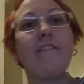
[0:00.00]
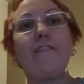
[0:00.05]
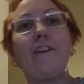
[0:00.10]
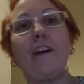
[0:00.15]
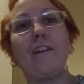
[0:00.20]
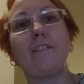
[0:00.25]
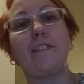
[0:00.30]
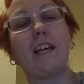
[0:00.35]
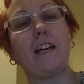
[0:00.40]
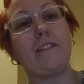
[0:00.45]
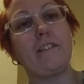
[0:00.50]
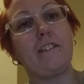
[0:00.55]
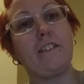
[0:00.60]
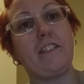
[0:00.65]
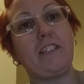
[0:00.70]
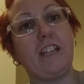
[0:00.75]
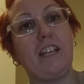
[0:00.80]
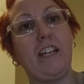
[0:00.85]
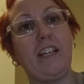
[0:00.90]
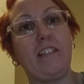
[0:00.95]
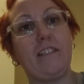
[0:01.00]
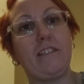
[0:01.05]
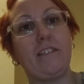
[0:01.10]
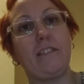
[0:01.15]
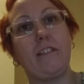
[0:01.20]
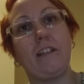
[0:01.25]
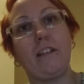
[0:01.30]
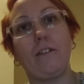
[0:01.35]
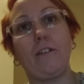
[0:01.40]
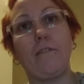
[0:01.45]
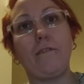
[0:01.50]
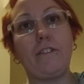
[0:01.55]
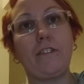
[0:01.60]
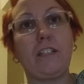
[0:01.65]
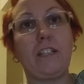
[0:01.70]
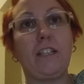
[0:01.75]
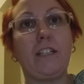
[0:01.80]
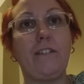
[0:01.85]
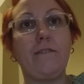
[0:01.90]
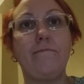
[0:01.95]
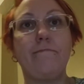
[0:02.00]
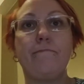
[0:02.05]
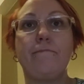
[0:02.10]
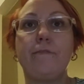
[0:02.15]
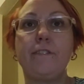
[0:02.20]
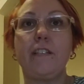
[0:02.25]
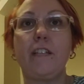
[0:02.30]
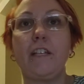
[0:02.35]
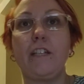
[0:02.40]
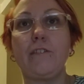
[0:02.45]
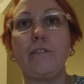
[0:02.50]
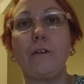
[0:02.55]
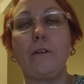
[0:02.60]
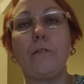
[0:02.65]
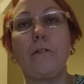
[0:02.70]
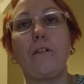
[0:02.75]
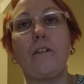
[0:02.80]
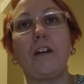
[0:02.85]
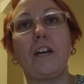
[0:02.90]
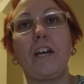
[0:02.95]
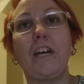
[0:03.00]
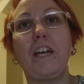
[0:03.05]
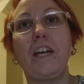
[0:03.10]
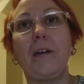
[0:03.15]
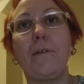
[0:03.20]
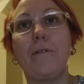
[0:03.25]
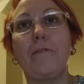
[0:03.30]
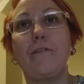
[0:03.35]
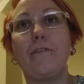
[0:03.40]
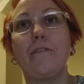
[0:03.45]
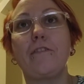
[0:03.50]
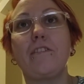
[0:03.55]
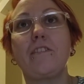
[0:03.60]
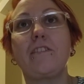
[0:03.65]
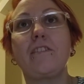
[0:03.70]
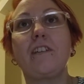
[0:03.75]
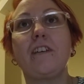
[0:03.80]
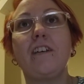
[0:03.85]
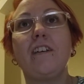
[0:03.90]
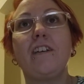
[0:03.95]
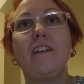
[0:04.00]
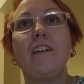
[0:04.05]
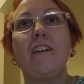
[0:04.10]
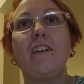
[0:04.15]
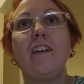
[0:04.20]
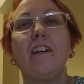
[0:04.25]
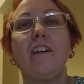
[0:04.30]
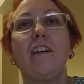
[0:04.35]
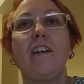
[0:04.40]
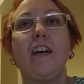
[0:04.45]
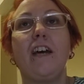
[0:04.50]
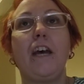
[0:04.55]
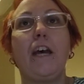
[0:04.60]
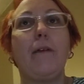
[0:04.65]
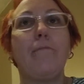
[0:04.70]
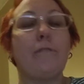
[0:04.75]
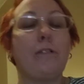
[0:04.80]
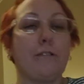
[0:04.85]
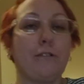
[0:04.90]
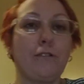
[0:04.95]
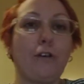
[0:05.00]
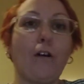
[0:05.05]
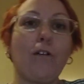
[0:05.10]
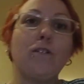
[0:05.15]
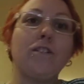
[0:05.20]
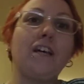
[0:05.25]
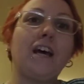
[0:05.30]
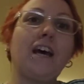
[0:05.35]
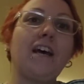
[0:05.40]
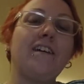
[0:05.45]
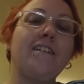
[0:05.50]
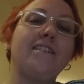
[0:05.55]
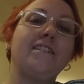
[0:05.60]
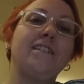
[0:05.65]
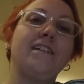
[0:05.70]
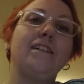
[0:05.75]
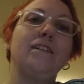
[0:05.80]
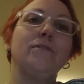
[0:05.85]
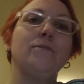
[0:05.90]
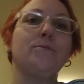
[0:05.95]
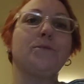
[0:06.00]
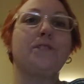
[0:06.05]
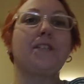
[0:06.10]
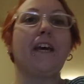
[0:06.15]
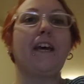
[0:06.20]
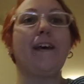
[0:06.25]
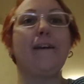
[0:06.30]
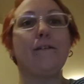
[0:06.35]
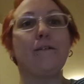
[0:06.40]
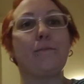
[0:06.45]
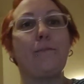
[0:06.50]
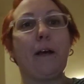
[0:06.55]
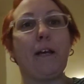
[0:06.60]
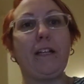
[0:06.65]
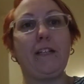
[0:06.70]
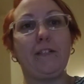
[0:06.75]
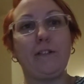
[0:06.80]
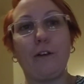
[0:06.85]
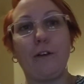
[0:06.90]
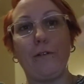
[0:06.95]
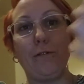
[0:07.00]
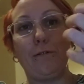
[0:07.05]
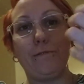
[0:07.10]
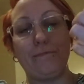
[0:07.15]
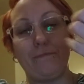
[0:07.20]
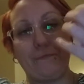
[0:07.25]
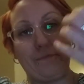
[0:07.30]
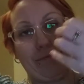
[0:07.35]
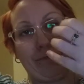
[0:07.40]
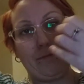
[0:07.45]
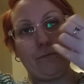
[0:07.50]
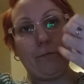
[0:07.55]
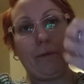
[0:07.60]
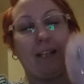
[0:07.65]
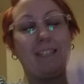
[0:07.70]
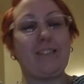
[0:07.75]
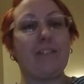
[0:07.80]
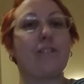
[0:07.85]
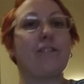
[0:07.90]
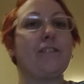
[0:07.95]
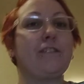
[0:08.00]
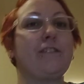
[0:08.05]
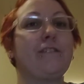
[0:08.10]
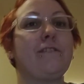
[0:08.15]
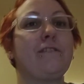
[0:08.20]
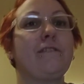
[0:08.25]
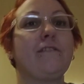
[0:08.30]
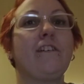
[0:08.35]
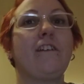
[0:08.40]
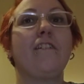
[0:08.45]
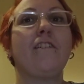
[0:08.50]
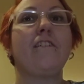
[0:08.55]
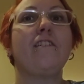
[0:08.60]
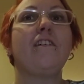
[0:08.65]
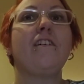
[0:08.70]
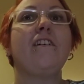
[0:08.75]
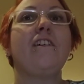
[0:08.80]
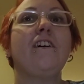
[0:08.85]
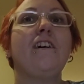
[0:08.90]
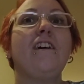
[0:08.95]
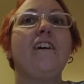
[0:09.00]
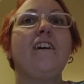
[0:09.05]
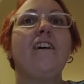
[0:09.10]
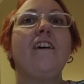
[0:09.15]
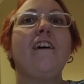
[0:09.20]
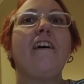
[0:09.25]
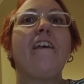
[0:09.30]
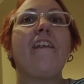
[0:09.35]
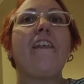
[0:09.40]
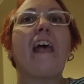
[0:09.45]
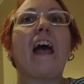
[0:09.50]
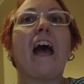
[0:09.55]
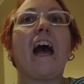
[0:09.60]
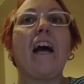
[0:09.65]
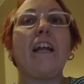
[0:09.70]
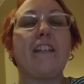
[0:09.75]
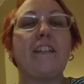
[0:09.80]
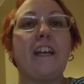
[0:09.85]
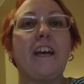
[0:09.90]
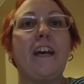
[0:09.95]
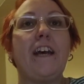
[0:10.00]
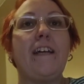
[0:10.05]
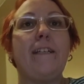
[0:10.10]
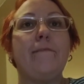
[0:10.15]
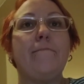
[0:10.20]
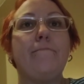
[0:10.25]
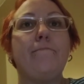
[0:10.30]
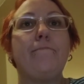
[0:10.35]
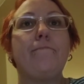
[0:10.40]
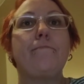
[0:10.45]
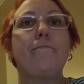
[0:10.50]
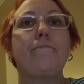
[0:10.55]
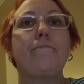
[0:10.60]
he fell down the stairs, and obviously he's no longer here with us. The doctor was killed by his own medicine. And then,